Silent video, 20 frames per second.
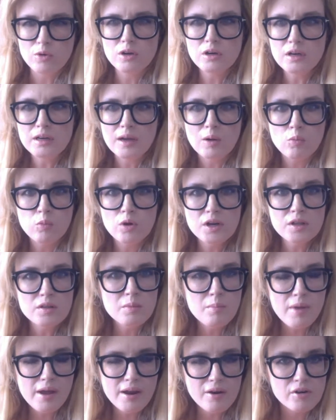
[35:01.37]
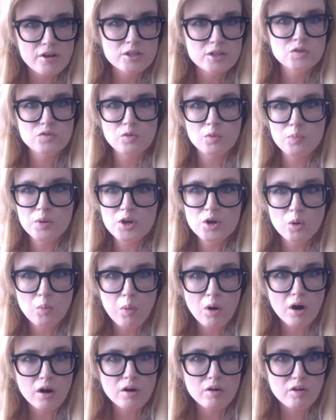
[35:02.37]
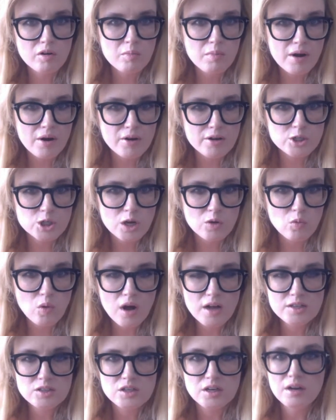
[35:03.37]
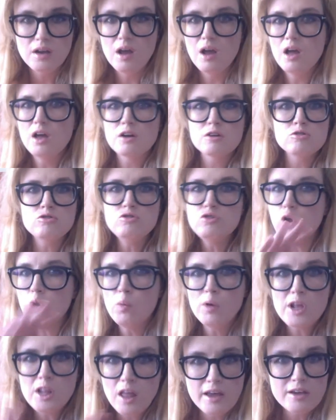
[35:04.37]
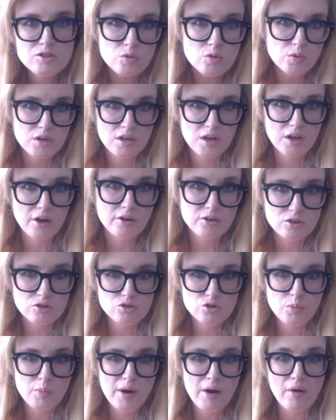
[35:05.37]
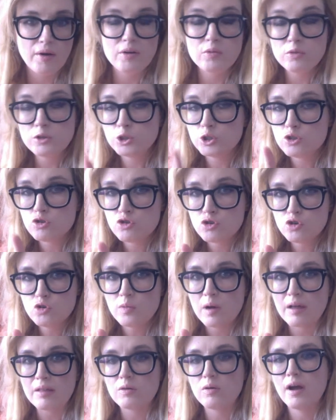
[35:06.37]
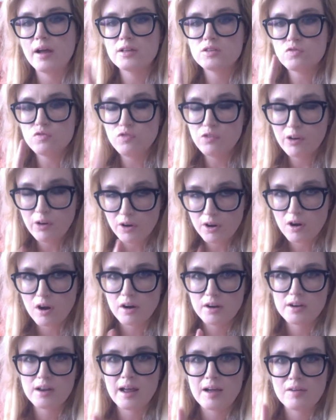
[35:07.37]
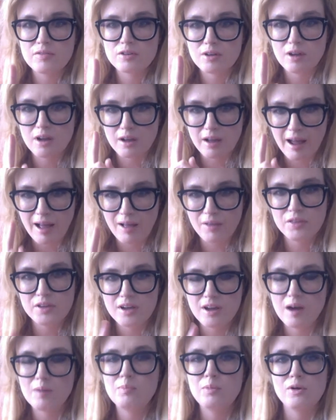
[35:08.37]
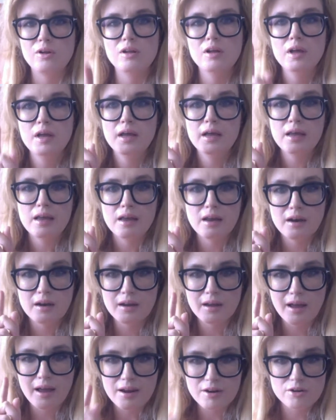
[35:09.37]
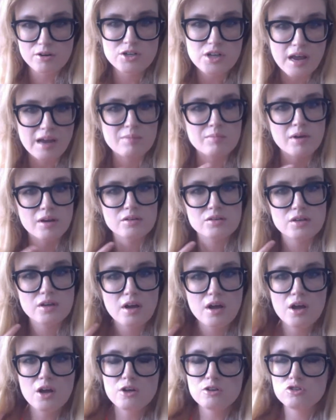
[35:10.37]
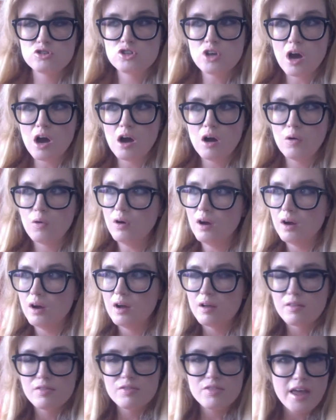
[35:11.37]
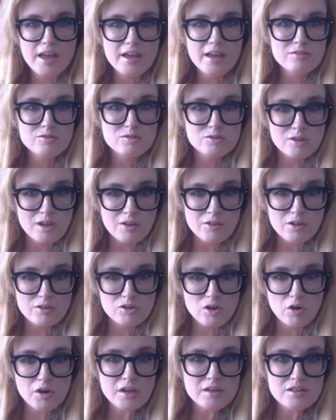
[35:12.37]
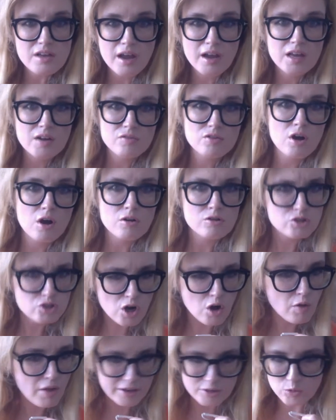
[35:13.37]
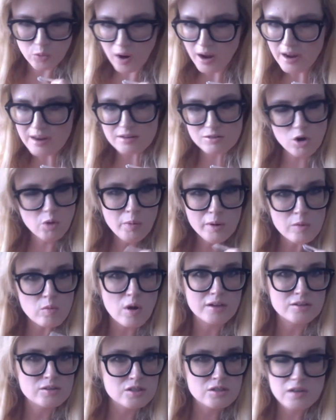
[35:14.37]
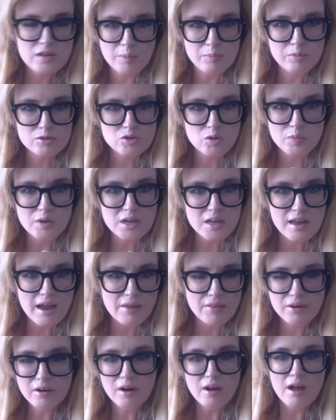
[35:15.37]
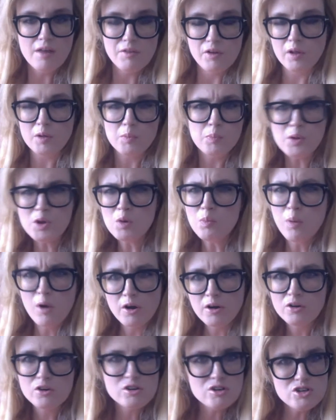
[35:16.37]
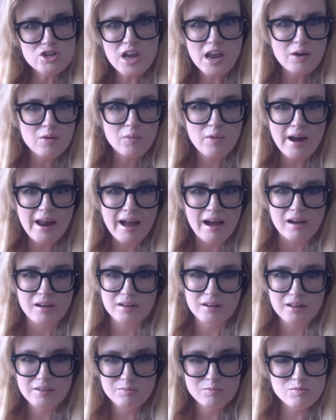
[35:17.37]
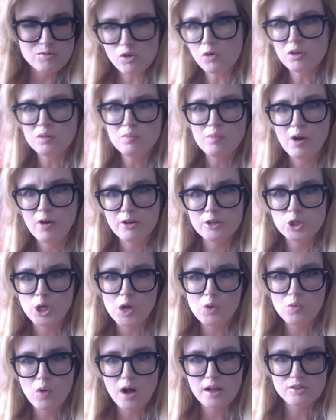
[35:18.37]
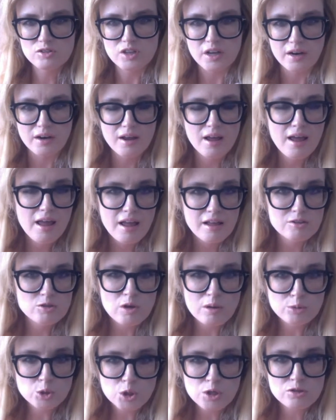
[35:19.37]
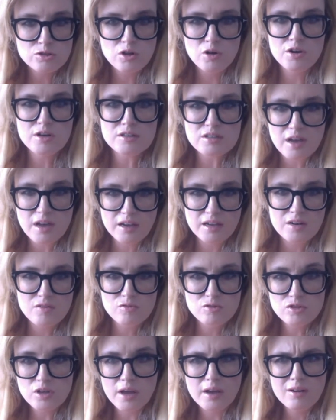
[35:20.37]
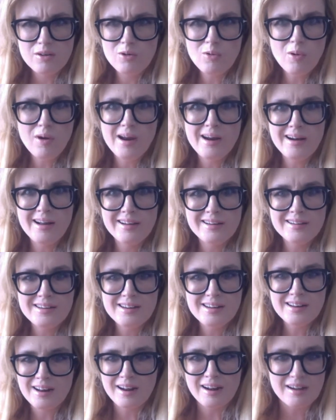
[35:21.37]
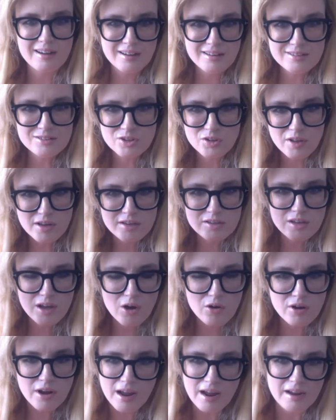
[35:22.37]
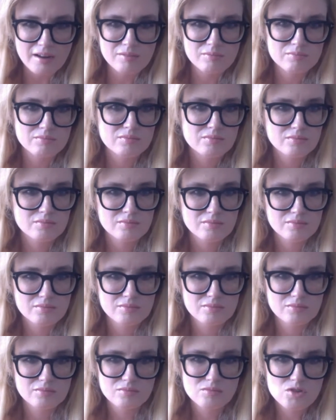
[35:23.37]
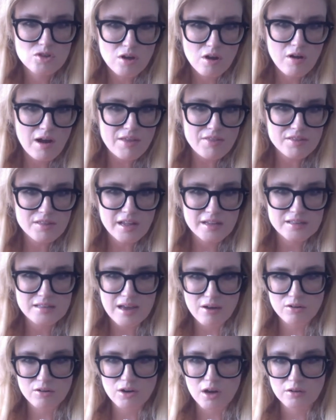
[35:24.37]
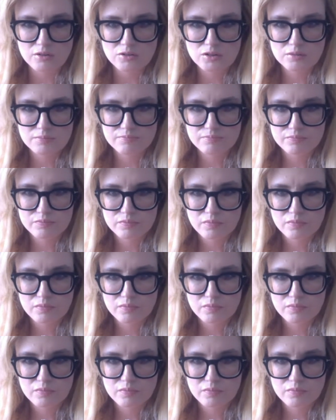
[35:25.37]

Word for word: We're going to get rid of the marriage for Peter Parker and Mary Jane Watson because nobody likes it when characters are married, which is true, by the way. It's very hard to have a, a healthy couple in entertainment. So they and the Sony executive goes, you know, that's right. Nobody wants these couples to be together. They're like, Peter Parker can date around, and so can Mary Jane Watson. And so I'm sure the Sony executive was like, great idea. And so they say, okay. So I think that's how it goes.